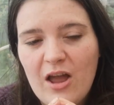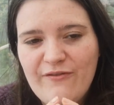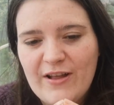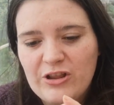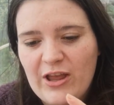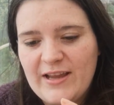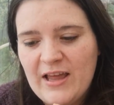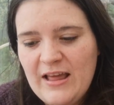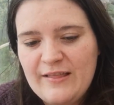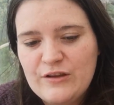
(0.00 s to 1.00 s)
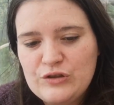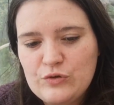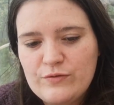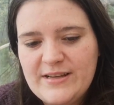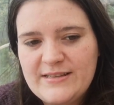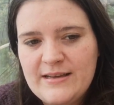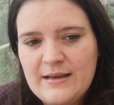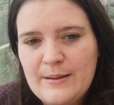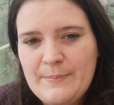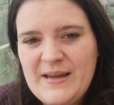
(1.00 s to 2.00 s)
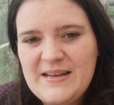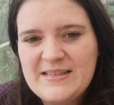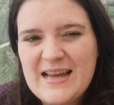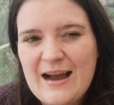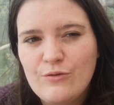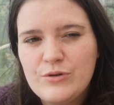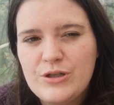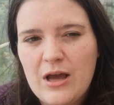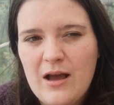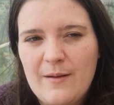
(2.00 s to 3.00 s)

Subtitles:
I felt like the stories petered out.